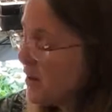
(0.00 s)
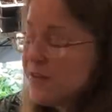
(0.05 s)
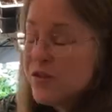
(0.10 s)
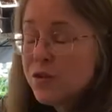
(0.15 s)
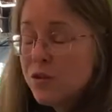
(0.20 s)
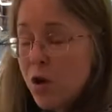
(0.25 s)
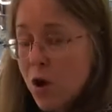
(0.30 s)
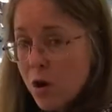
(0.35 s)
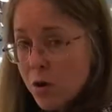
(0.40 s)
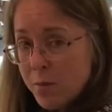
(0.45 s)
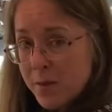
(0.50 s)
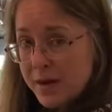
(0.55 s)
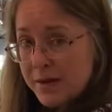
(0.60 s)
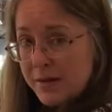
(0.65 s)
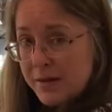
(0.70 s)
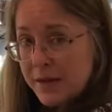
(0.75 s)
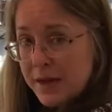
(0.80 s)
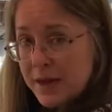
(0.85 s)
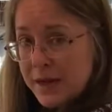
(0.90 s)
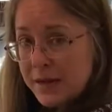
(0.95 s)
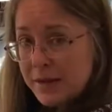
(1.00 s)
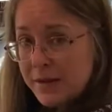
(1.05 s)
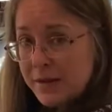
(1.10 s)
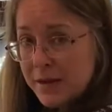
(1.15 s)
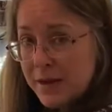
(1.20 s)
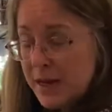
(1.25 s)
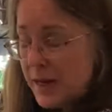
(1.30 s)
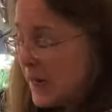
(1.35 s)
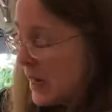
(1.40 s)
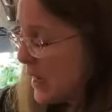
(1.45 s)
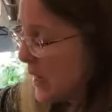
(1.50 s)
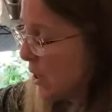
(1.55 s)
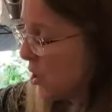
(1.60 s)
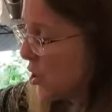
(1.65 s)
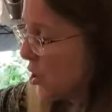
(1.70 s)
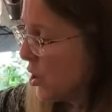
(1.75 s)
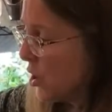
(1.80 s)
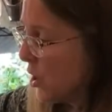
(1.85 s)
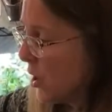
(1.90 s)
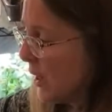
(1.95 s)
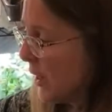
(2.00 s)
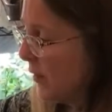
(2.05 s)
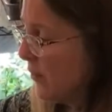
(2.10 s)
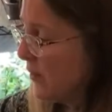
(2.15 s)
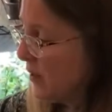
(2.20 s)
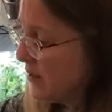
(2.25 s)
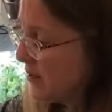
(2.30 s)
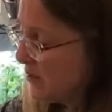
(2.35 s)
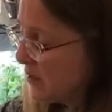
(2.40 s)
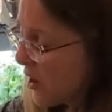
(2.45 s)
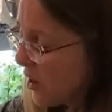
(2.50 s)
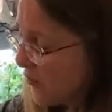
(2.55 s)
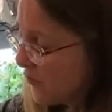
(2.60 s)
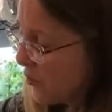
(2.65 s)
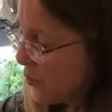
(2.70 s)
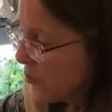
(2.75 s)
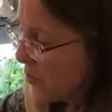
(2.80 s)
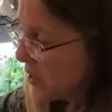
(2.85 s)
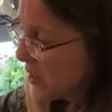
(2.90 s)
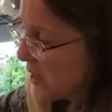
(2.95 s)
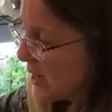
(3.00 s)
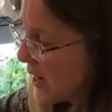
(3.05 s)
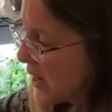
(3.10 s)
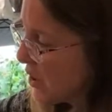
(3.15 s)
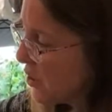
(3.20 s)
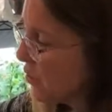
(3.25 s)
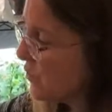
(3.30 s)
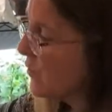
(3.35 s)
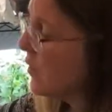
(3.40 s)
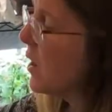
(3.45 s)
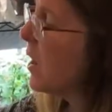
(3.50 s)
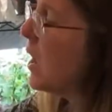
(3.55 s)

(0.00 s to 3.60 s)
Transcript: start my seeds in here in these styrofoam containers,